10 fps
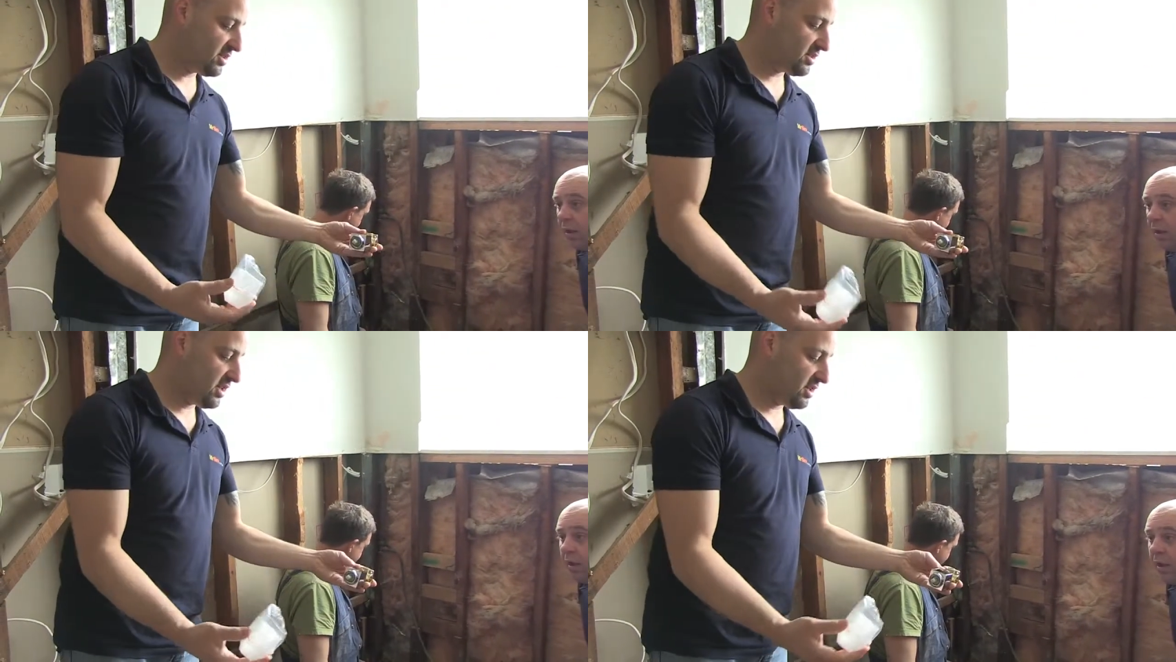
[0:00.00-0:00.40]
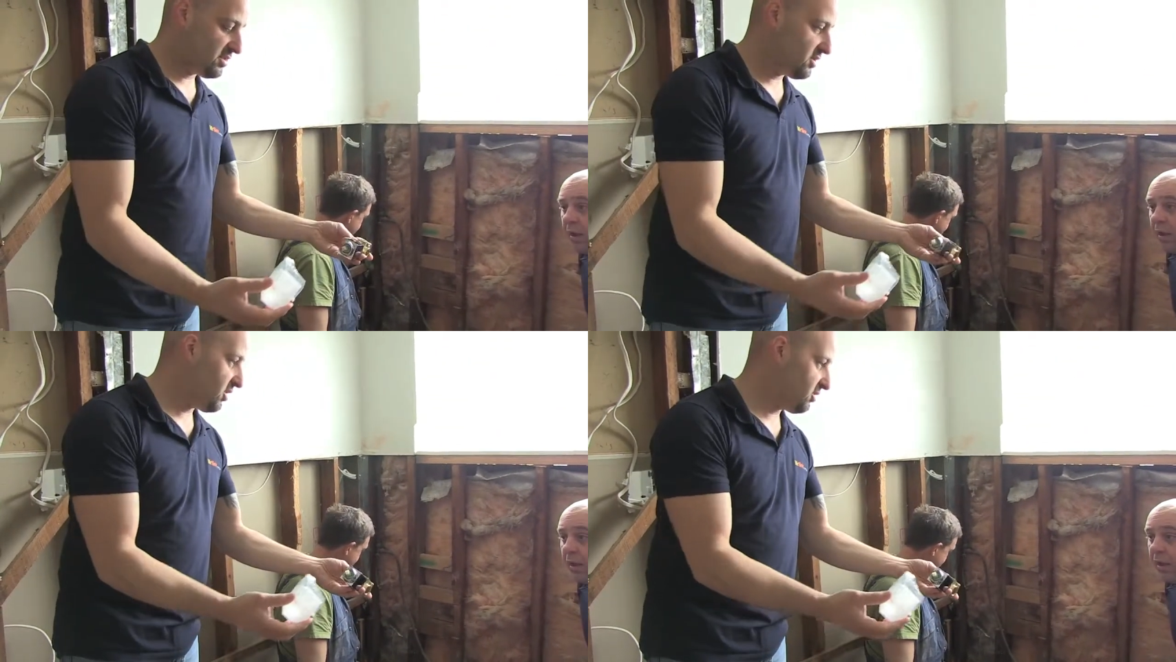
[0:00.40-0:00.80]
Speaker 1: just there
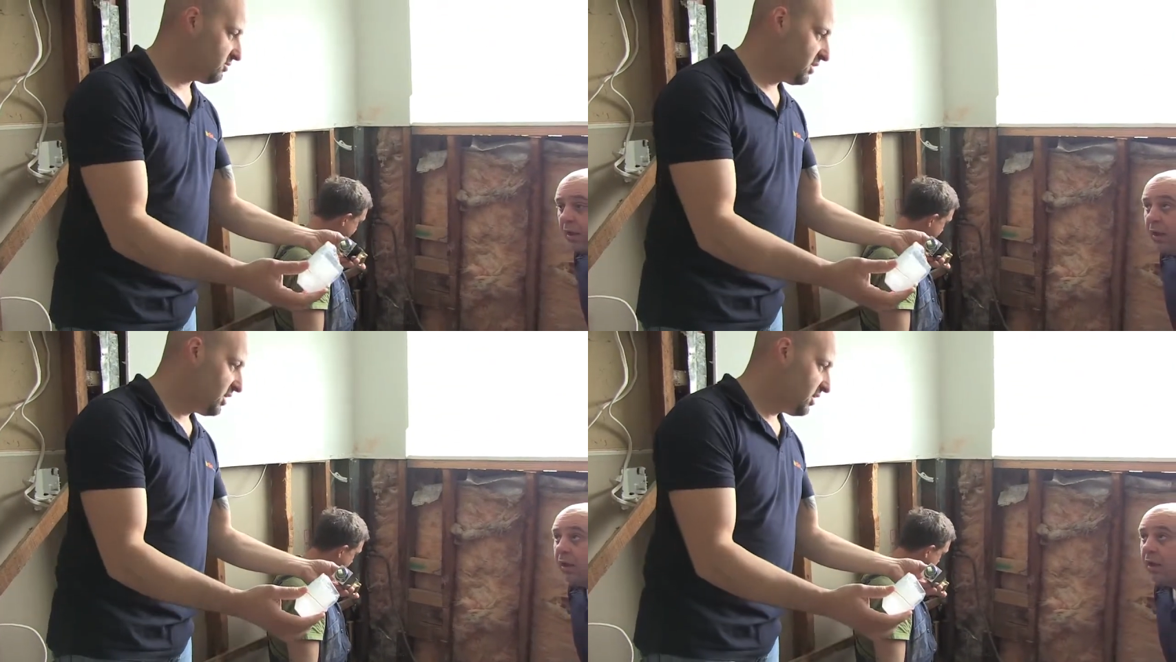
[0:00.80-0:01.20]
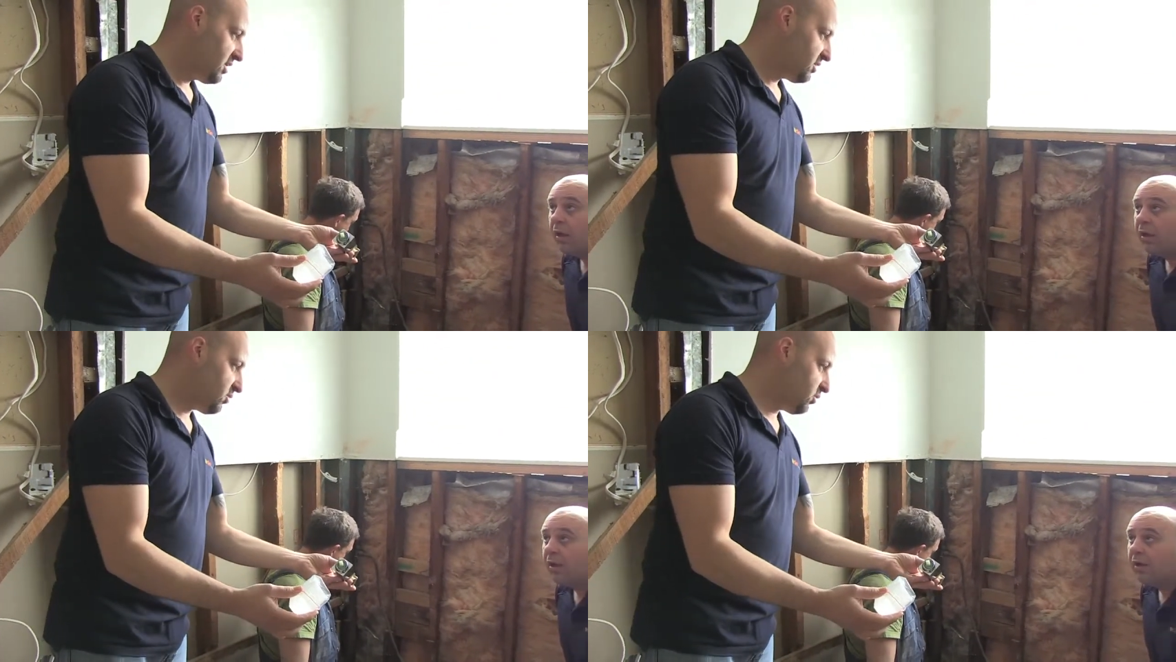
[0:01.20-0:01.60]
so
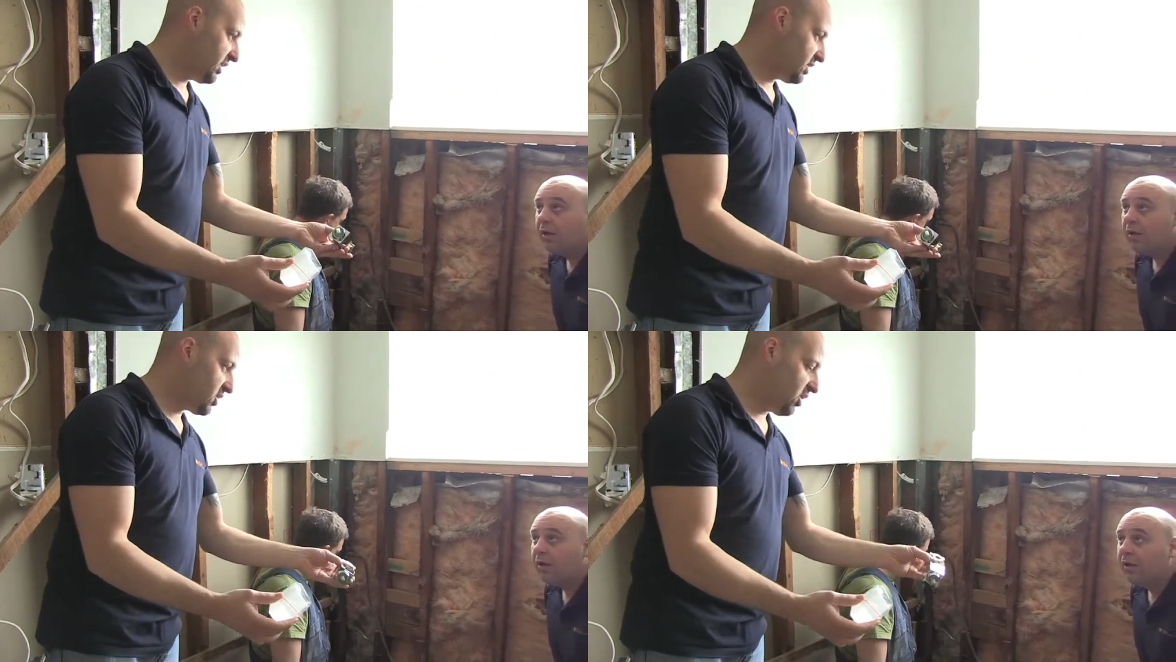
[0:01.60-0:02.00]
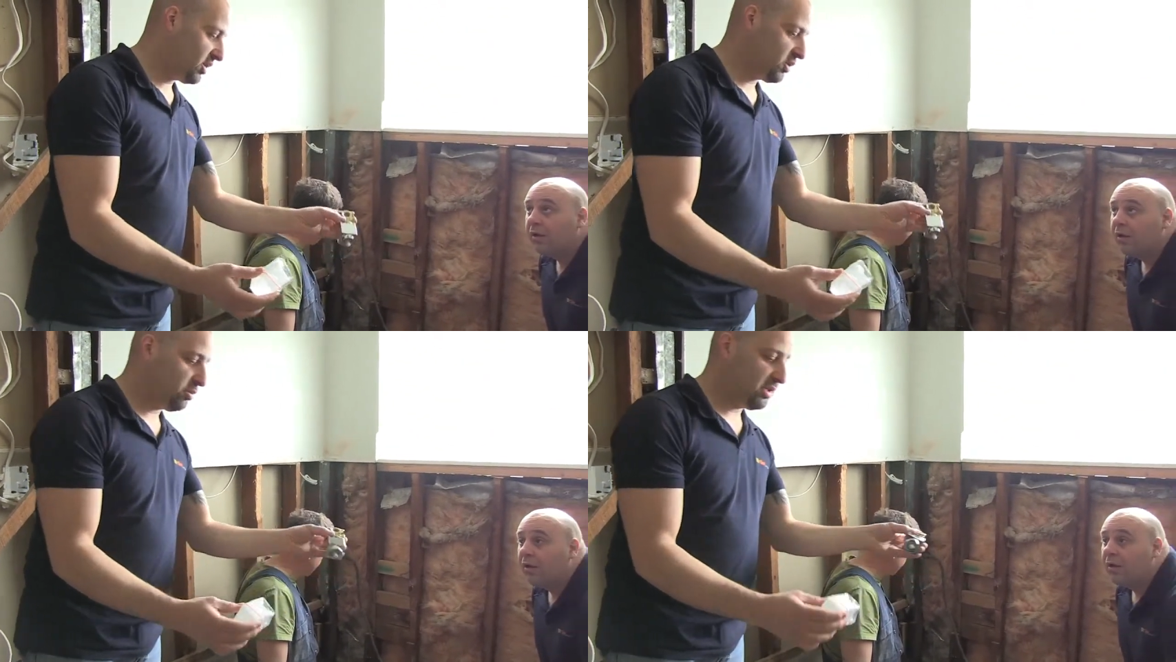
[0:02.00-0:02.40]
when you're
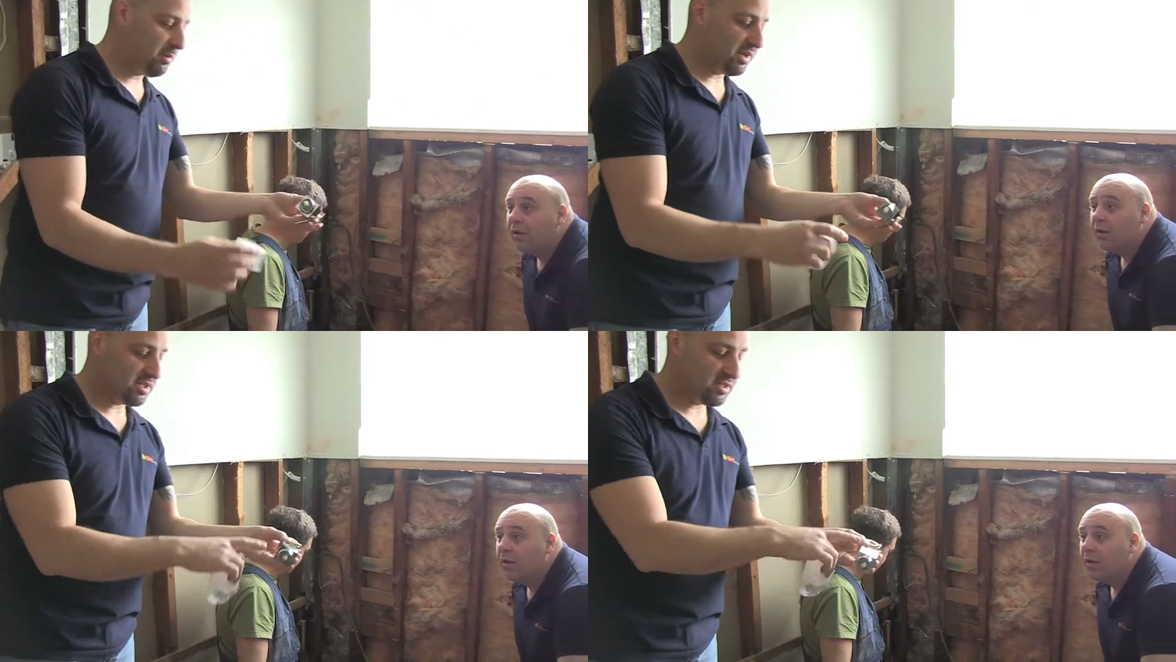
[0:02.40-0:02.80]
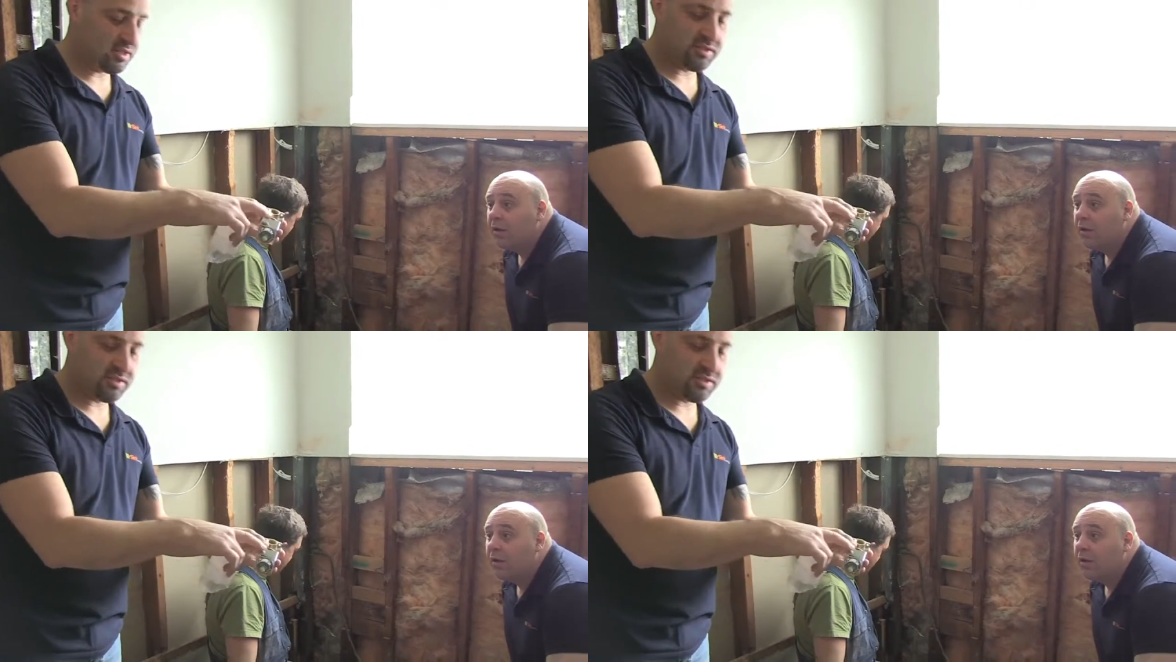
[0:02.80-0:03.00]
tiling or plumbing, it just